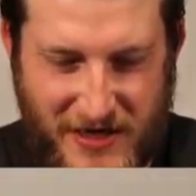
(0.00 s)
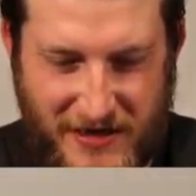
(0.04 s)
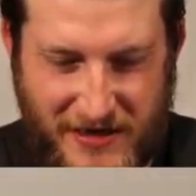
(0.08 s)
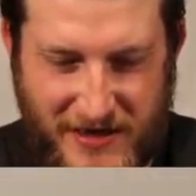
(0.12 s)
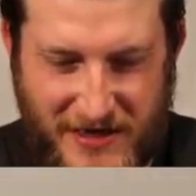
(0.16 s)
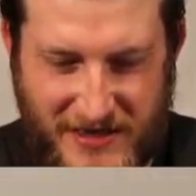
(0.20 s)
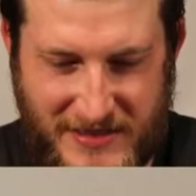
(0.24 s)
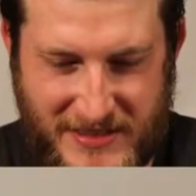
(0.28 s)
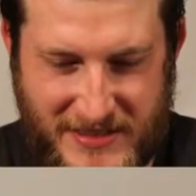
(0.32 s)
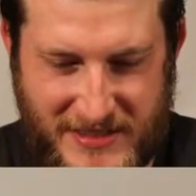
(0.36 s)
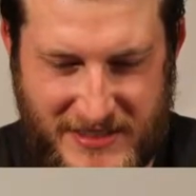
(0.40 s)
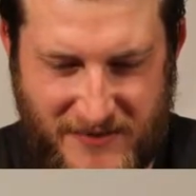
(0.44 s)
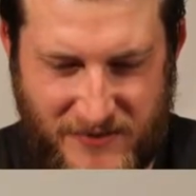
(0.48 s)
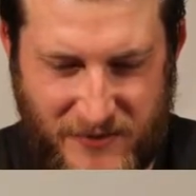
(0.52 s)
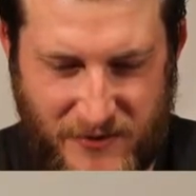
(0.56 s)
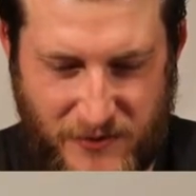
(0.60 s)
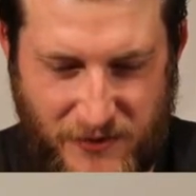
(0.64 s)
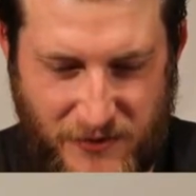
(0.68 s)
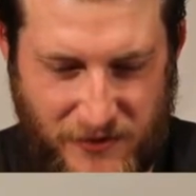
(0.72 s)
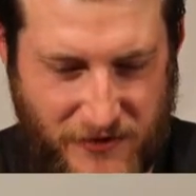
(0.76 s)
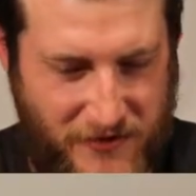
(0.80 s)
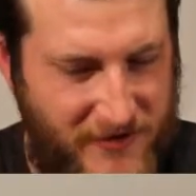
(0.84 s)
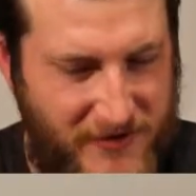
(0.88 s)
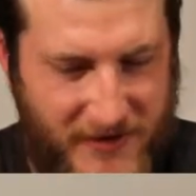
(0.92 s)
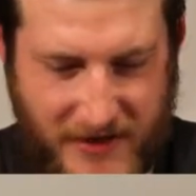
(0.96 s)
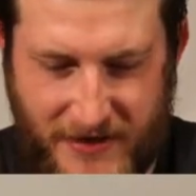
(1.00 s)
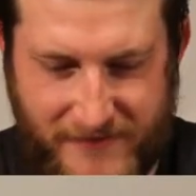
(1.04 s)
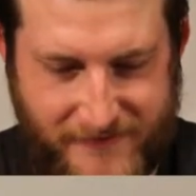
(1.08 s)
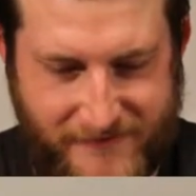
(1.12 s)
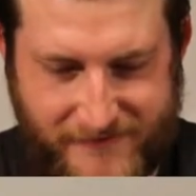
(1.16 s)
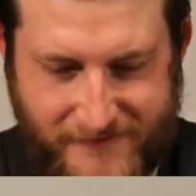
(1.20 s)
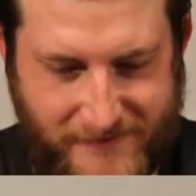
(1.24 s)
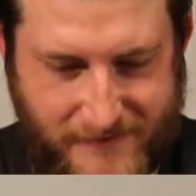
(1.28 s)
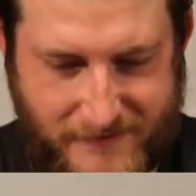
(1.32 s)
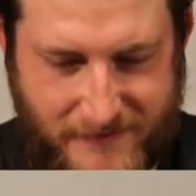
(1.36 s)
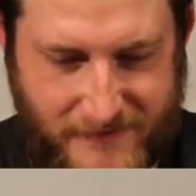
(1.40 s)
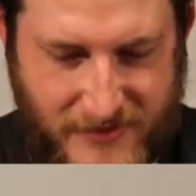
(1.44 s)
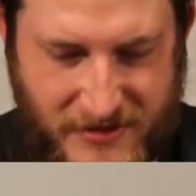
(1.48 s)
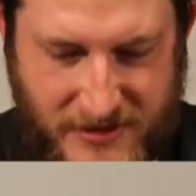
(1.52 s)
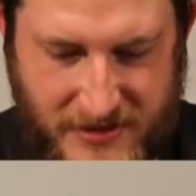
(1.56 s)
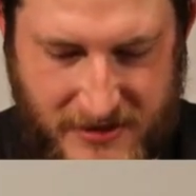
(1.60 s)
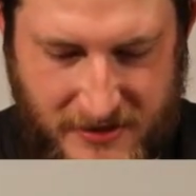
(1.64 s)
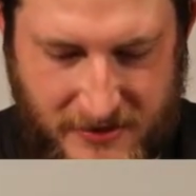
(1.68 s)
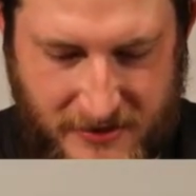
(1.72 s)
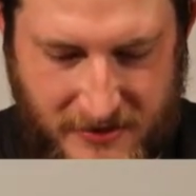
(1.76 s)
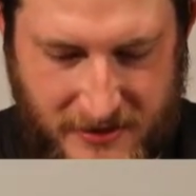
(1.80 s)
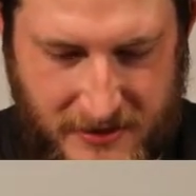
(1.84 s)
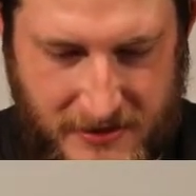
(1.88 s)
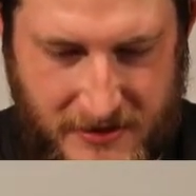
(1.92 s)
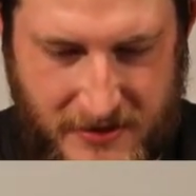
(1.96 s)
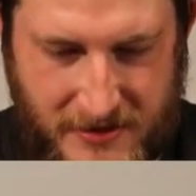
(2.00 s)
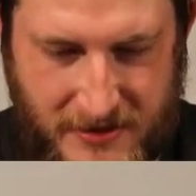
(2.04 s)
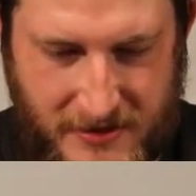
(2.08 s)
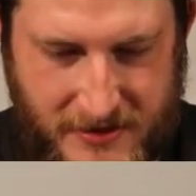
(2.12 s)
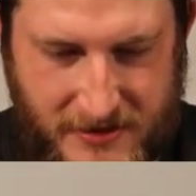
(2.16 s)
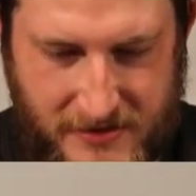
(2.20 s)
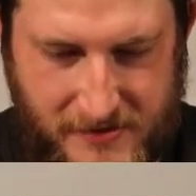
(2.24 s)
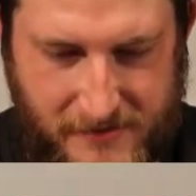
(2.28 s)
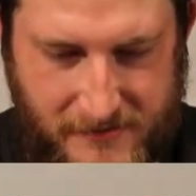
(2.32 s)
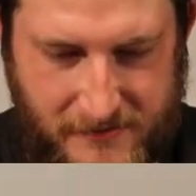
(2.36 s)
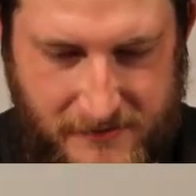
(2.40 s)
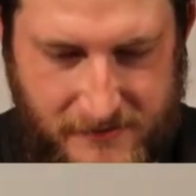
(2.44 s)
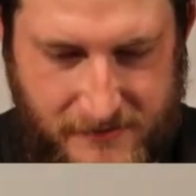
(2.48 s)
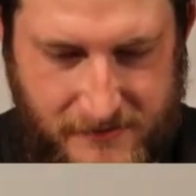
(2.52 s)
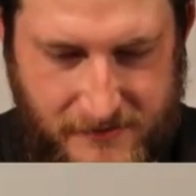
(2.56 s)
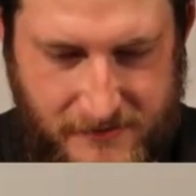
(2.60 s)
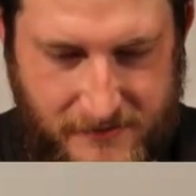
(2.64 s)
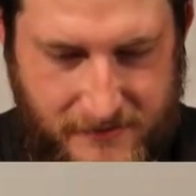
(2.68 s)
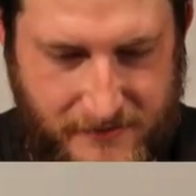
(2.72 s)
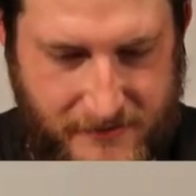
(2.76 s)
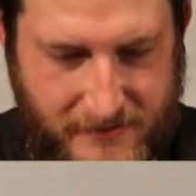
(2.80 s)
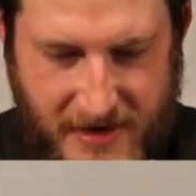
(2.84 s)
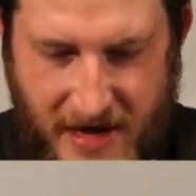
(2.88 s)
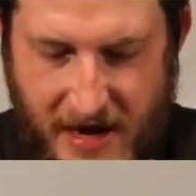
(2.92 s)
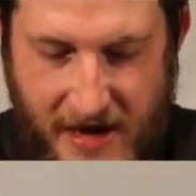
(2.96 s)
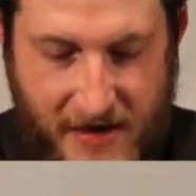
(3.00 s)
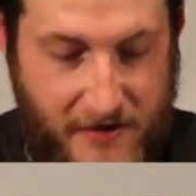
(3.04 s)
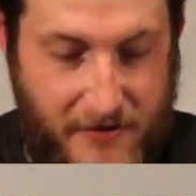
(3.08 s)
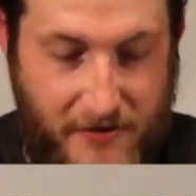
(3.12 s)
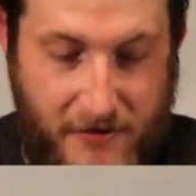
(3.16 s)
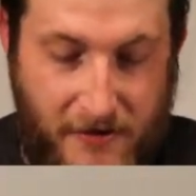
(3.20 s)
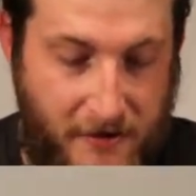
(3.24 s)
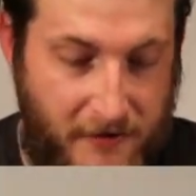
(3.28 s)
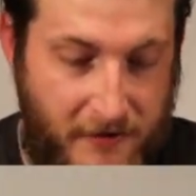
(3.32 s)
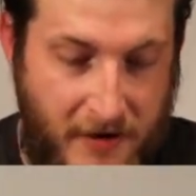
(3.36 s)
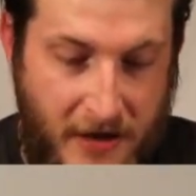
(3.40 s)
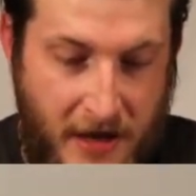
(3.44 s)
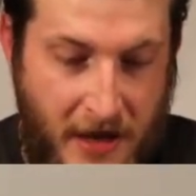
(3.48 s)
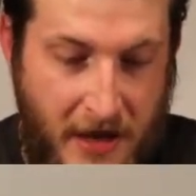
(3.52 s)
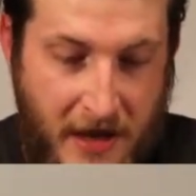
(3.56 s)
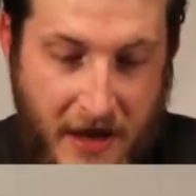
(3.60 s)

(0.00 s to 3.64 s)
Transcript: That Simipour that still just doesn't, I don't know.